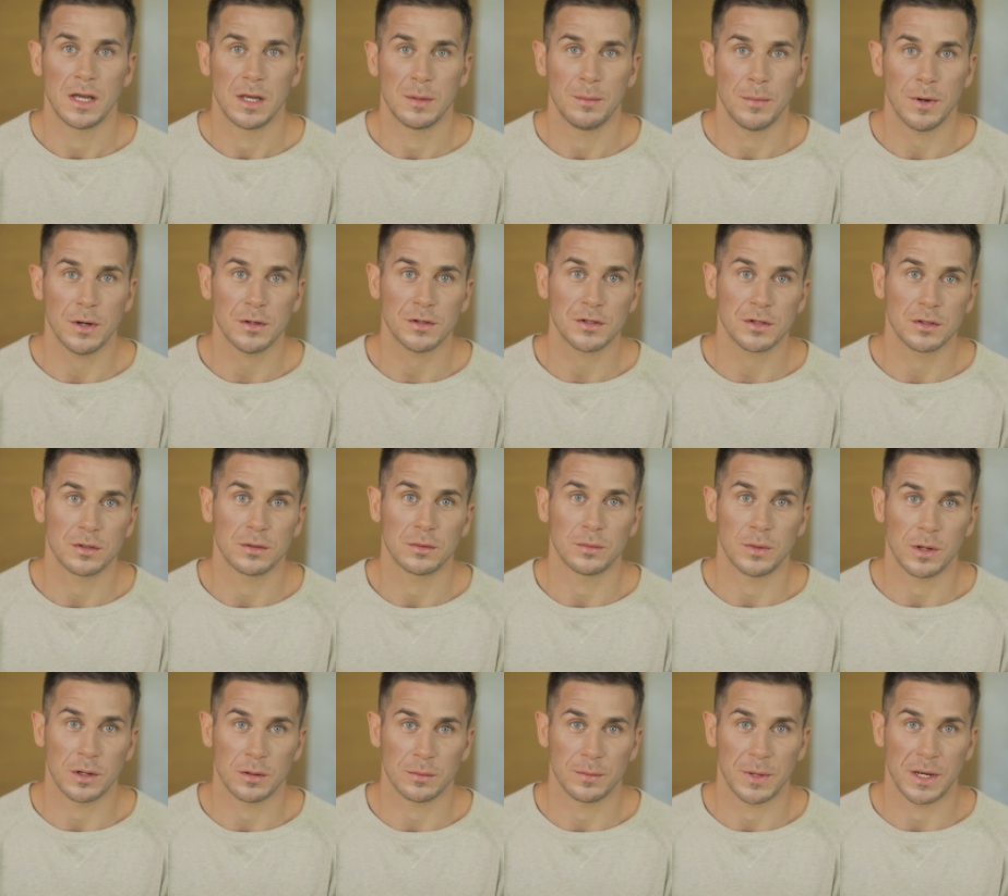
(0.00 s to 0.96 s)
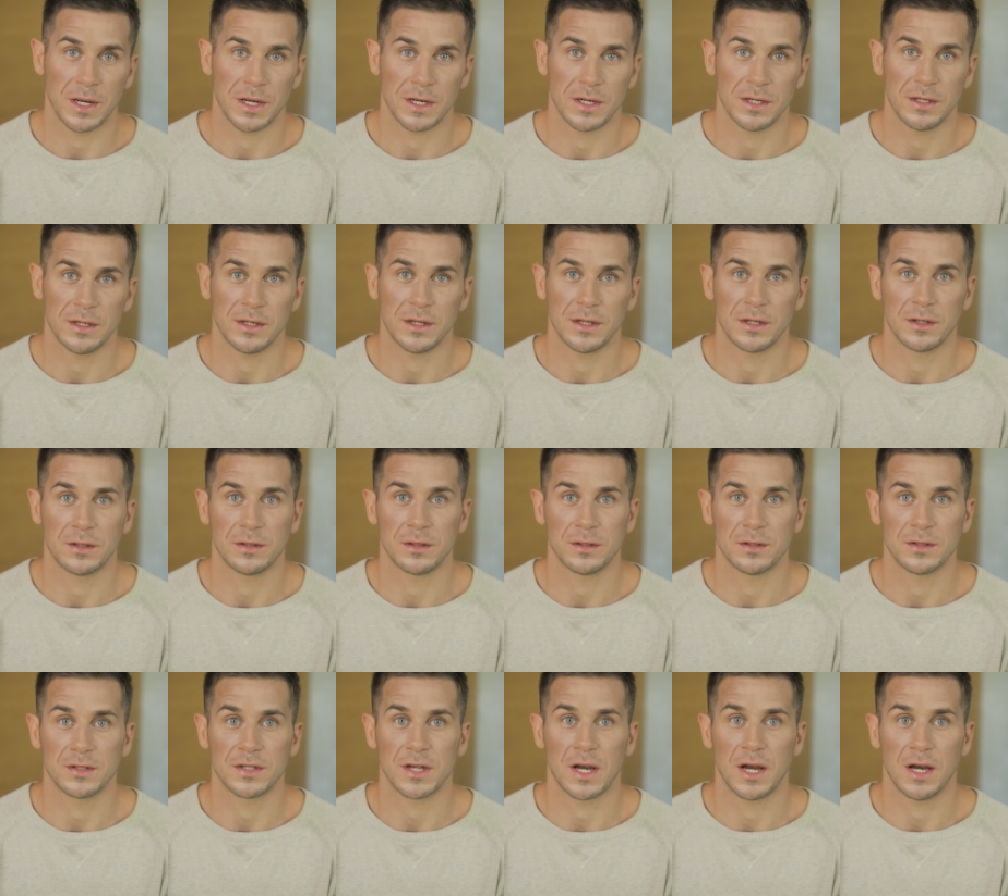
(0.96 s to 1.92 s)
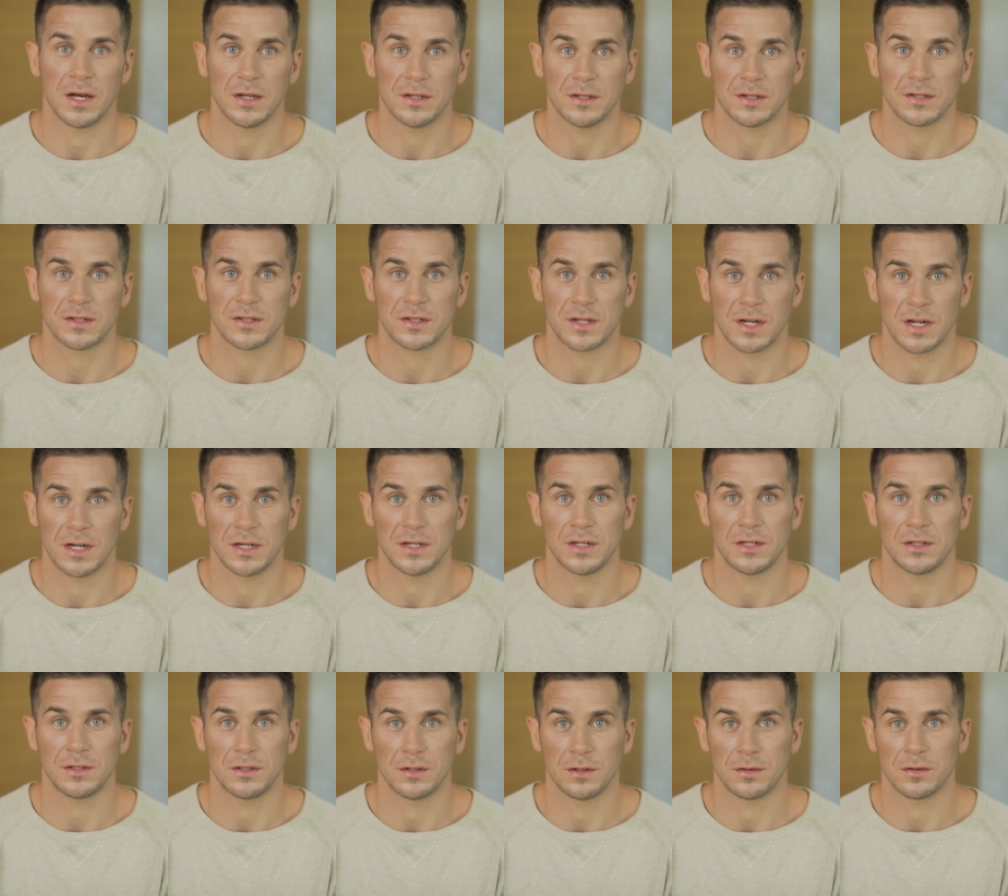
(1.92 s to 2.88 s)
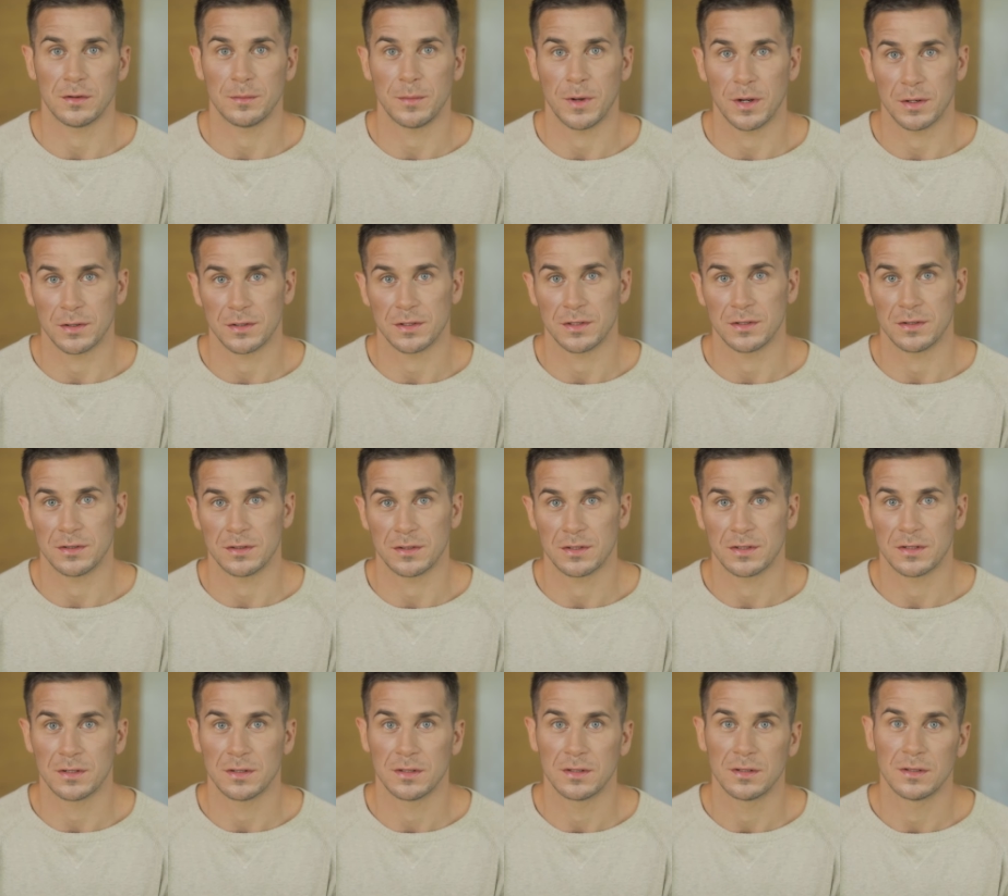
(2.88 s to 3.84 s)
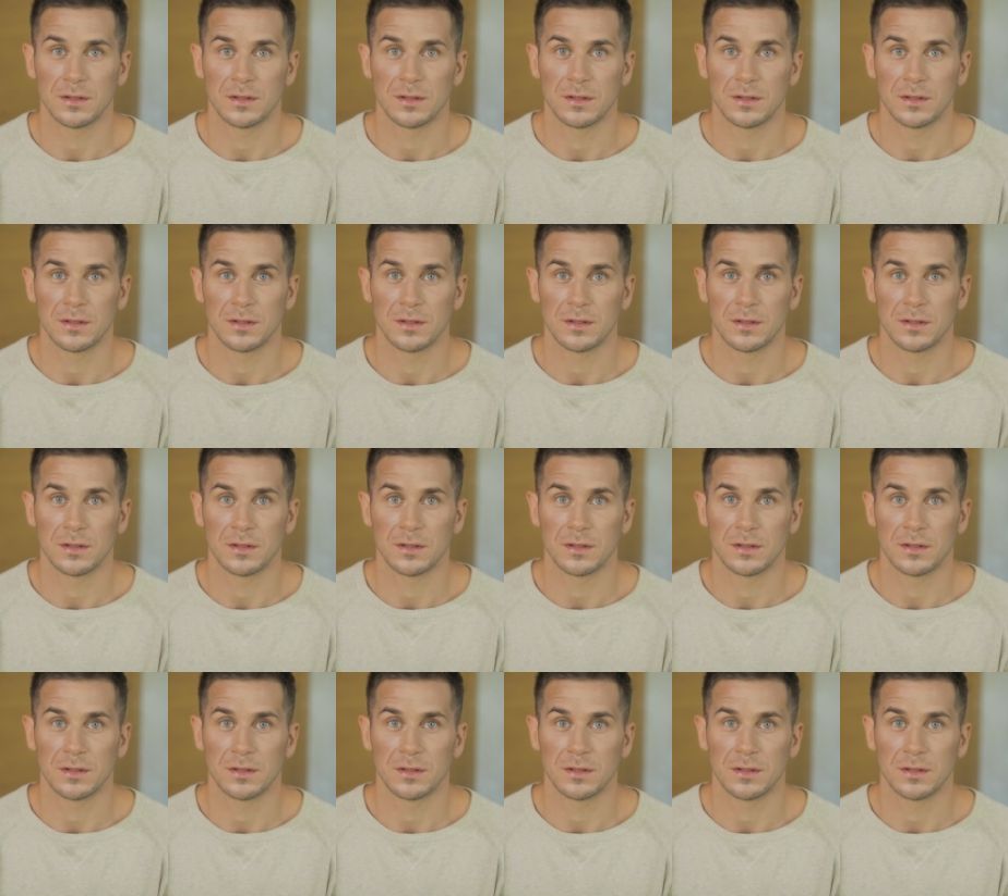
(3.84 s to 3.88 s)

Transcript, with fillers: Emotional well-being includes understanding your emotions.